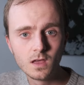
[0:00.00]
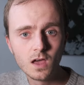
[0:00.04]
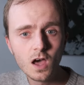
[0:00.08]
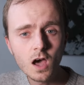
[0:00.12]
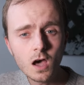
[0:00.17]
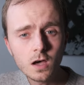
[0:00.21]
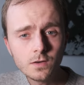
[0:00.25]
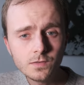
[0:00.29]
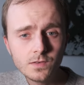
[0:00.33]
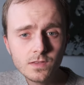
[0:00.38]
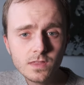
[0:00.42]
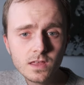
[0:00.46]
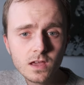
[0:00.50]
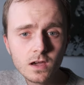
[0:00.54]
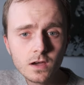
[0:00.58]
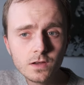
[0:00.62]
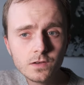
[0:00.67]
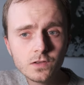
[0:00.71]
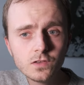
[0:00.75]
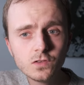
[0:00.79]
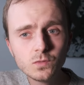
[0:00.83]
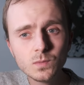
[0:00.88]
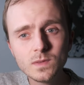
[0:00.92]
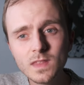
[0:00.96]
After the
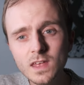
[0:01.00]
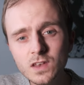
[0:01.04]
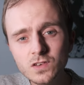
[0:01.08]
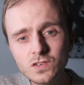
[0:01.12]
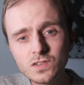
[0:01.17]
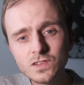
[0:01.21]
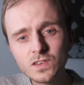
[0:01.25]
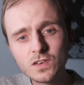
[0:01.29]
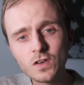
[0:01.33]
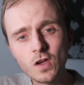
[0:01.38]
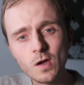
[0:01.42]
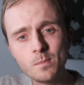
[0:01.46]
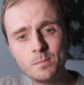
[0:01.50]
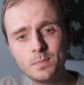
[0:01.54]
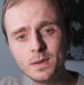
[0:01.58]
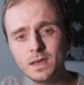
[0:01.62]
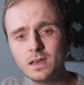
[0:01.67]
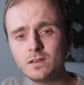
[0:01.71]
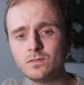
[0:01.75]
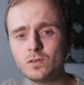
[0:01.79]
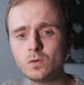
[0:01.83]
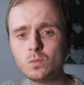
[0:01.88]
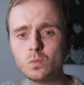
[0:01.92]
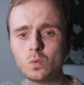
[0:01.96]
gardens, we then just took a
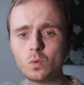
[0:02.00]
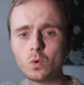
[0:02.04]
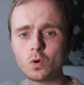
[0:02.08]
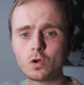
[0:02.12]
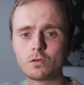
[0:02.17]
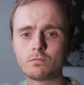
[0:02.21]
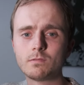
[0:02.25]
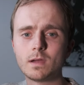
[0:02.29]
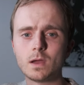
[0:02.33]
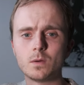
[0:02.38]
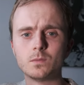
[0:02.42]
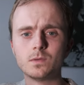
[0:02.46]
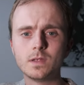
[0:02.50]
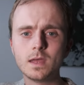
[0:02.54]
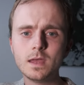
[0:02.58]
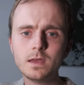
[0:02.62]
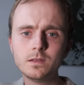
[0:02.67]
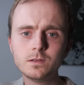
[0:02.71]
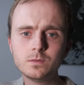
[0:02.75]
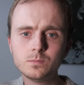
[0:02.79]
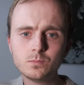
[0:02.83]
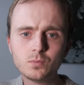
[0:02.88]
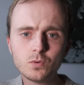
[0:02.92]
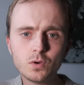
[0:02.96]
bit of a walk around
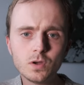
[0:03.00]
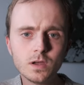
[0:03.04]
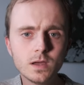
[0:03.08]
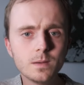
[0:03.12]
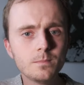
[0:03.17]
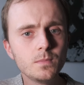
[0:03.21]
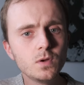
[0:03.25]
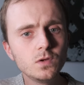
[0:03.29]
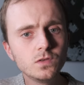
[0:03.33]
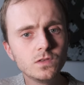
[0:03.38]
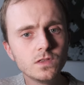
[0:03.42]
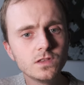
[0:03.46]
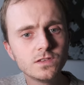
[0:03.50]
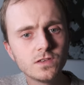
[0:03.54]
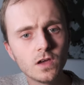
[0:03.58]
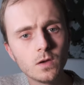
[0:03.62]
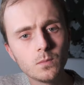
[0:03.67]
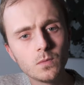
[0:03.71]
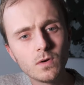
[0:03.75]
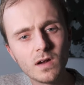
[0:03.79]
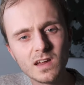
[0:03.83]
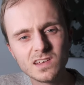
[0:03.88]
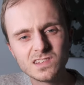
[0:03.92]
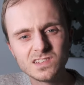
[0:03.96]
Edinburgh, and most of the
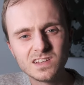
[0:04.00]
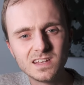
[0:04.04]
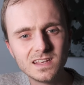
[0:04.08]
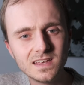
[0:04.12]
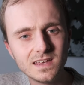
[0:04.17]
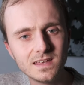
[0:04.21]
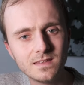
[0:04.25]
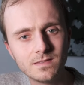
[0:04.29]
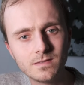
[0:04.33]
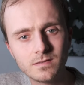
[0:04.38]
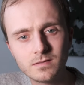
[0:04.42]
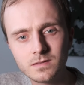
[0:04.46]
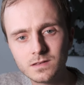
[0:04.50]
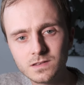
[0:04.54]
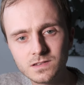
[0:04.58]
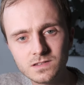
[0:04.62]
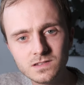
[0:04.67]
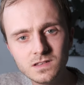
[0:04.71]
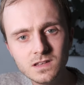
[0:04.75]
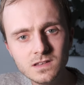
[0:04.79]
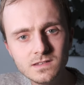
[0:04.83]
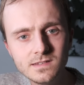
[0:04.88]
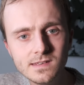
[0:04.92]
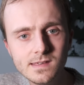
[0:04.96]
time we're actually in the
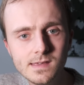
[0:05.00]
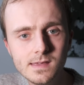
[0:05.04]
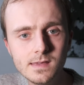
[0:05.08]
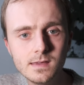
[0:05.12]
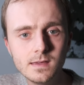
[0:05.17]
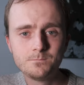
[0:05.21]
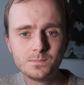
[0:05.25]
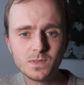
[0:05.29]
city.